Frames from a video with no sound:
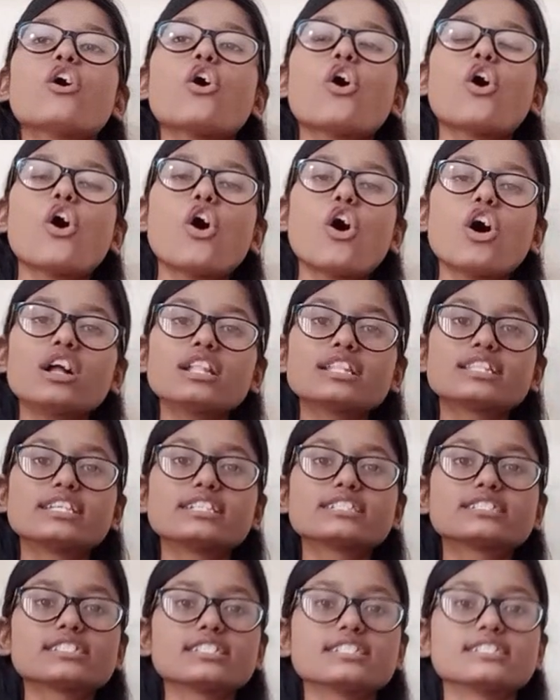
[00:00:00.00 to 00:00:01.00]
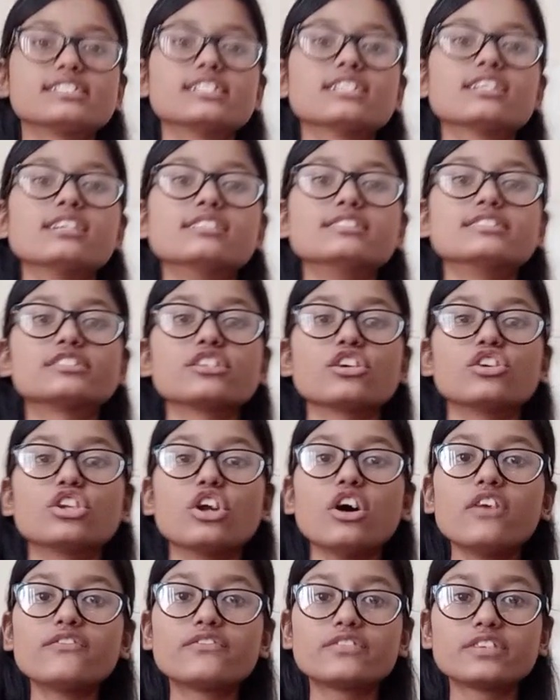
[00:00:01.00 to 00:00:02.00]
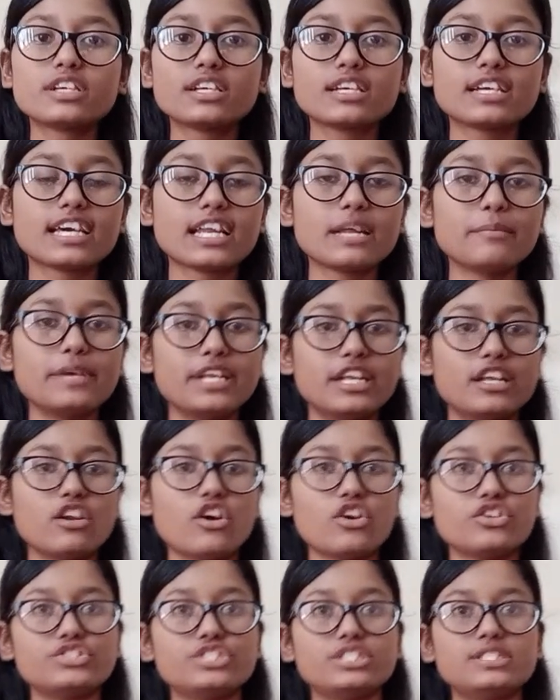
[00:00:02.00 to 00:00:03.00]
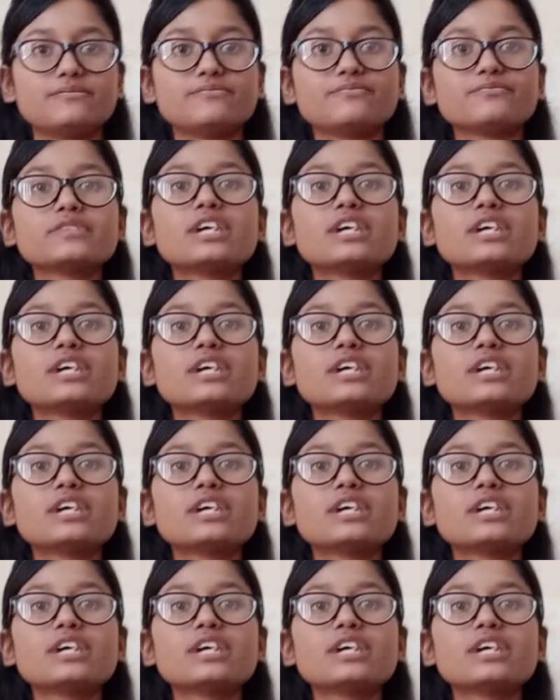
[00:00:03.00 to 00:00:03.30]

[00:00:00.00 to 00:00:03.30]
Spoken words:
all this is the concern of criminology.